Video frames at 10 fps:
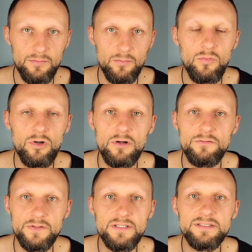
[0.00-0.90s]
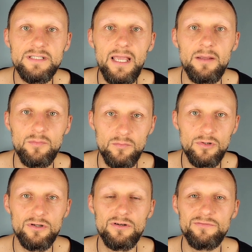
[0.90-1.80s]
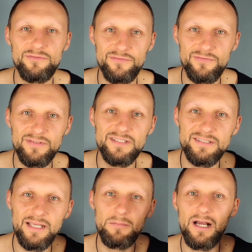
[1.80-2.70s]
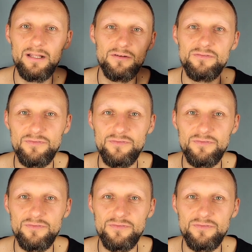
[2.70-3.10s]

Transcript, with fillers: more of the same, more of the same kind of